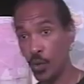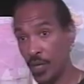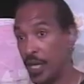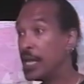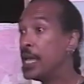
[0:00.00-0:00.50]

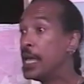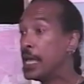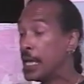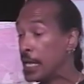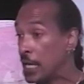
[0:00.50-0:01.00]
Okay?
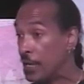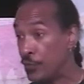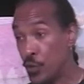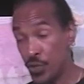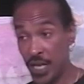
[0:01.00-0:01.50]
If
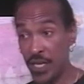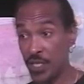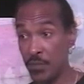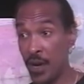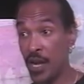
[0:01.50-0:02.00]
you say to
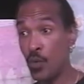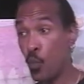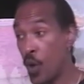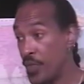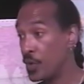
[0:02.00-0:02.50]
somebody,
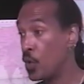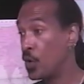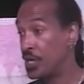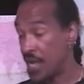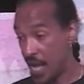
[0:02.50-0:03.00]
whether or
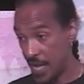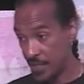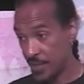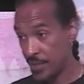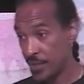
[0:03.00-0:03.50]

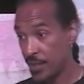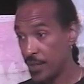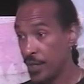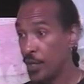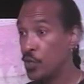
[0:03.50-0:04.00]
not
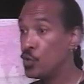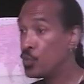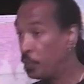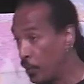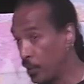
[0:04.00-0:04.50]
you
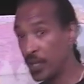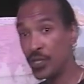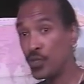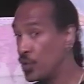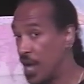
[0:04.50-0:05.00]
pull
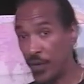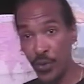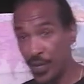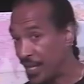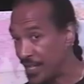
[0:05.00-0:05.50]
this, you're not going
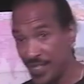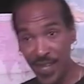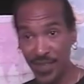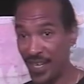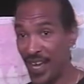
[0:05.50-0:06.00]
to get
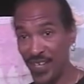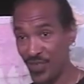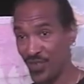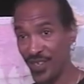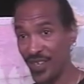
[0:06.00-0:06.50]
nothing
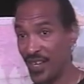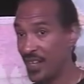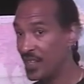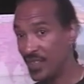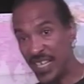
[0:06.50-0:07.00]
extra,
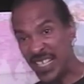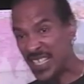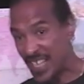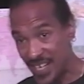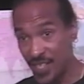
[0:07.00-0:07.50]
the
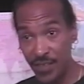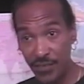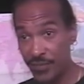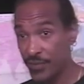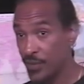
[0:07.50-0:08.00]

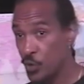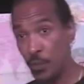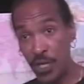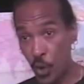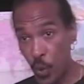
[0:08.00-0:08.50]
incentive to
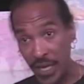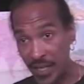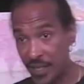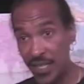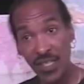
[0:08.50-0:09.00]
be
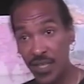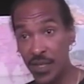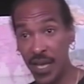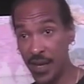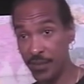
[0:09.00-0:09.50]
quick isn't
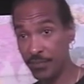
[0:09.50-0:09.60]
there.